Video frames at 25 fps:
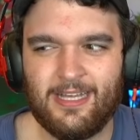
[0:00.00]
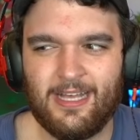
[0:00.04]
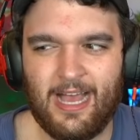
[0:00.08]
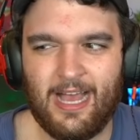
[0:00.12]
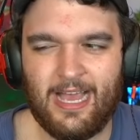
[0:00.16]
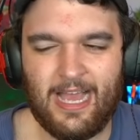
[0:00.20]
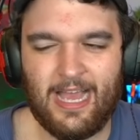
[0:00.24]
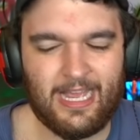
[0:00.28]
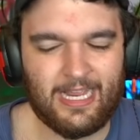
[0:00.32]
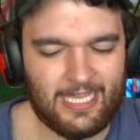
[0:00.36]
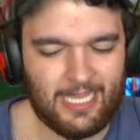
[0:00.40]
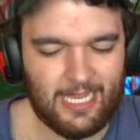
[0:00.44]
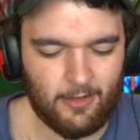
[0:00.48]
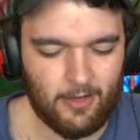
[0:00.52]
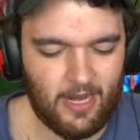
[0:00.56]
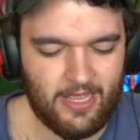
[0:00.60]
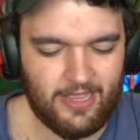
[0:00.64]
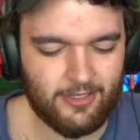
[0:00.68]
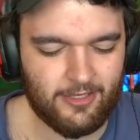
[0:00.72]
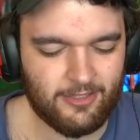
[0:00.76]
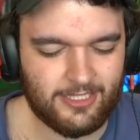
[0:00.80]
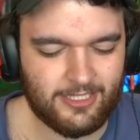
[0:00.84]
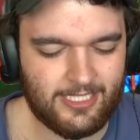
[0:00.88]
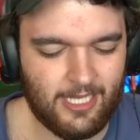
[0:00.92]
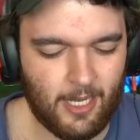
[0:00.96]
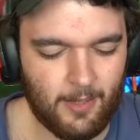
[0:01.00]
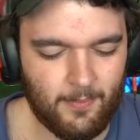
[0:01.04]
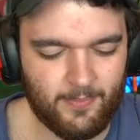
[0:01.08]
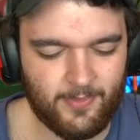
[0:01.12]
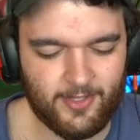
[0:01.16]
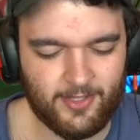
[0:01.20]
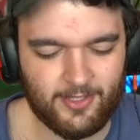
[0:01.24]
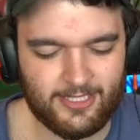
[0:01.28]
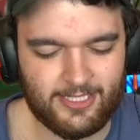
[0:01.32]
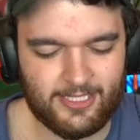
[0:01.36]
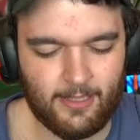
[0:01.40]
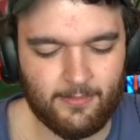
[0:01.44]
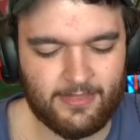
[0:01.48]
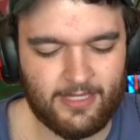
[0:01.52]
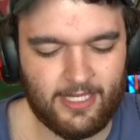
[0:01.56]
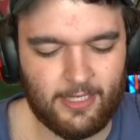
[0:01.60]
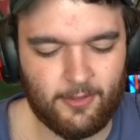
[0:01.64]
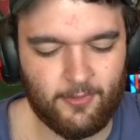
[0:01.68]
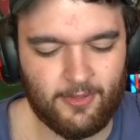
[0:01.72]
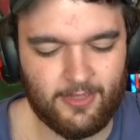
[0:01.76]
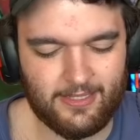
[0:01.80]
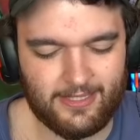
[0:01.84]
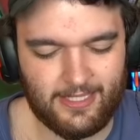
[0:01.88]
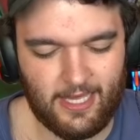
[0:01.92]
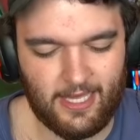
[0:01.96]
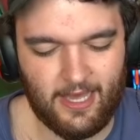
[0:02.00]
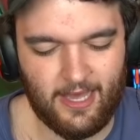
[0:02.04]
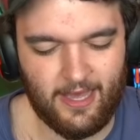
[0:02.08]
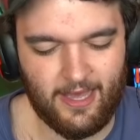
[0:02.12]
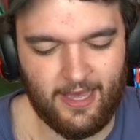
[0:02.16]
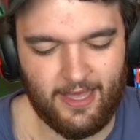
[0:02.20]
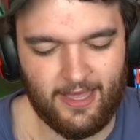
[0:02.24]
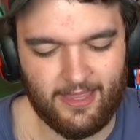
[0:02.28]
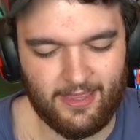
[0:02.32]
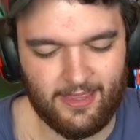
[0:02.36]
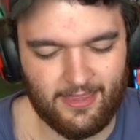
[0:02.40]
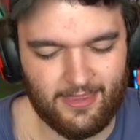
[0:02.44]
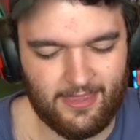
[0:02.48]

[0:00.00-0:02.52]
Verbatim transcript: I, I, can't. There's some. There's something with uh